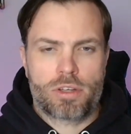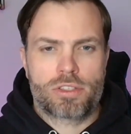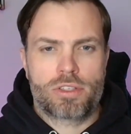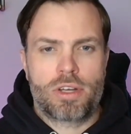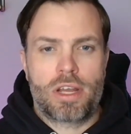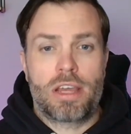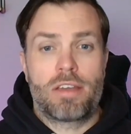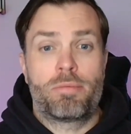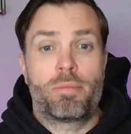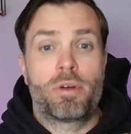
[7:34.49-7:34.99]
So
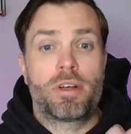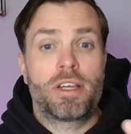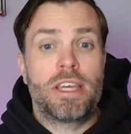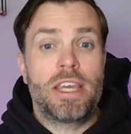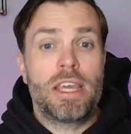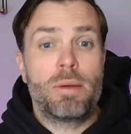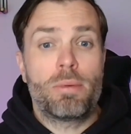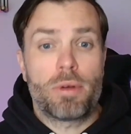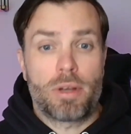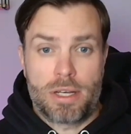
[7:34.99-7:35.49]
now you put a
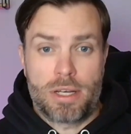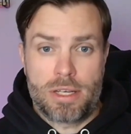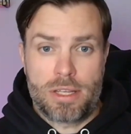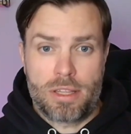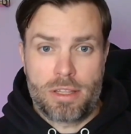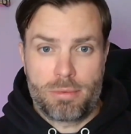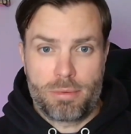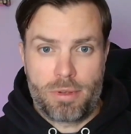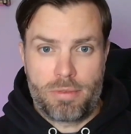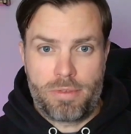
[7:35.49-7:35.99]
keyword into
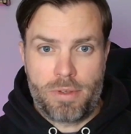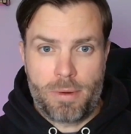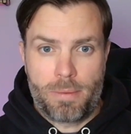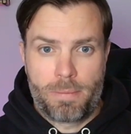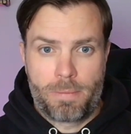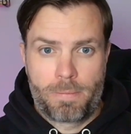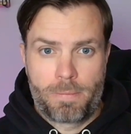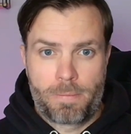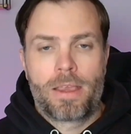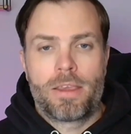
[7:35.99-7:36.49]
the review.
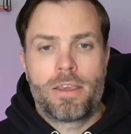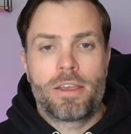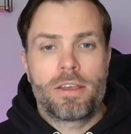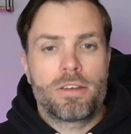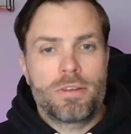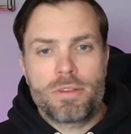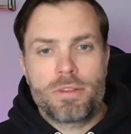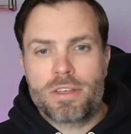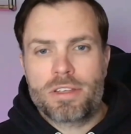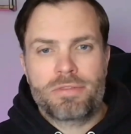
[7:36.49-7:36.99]
You can
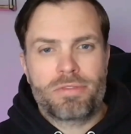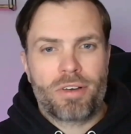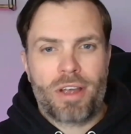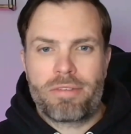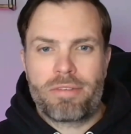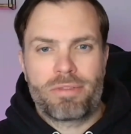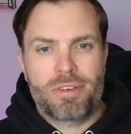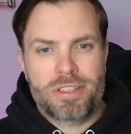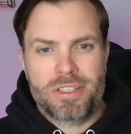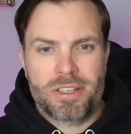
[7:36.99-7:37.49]
do this for
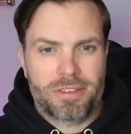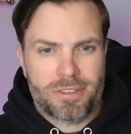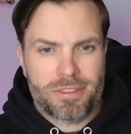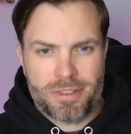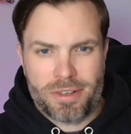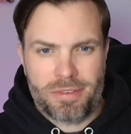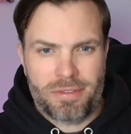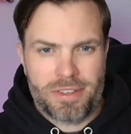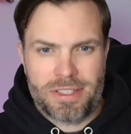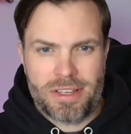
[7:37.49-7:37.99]
every single
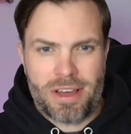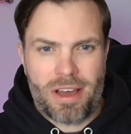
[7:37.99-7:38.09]
service